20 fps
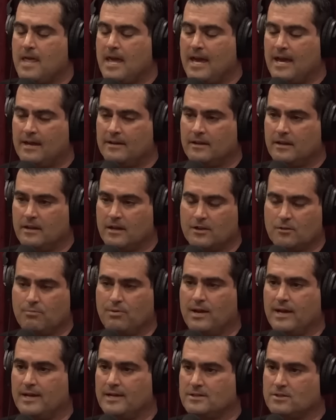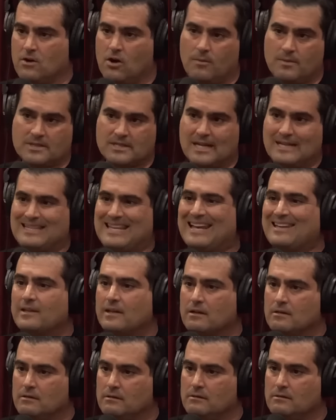And the other planet's almost
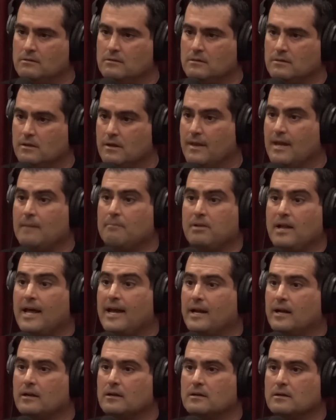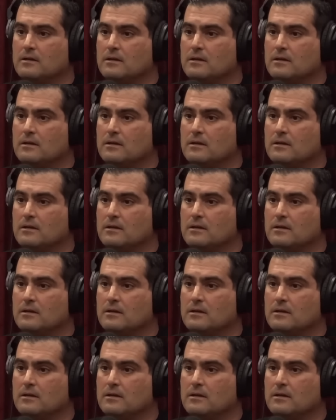identical to that planet.